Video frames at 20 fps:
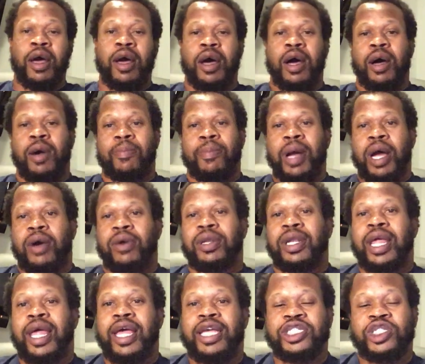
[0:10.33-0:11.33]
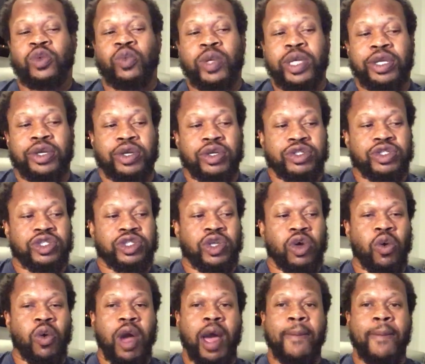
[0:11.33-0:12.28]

About last week or so,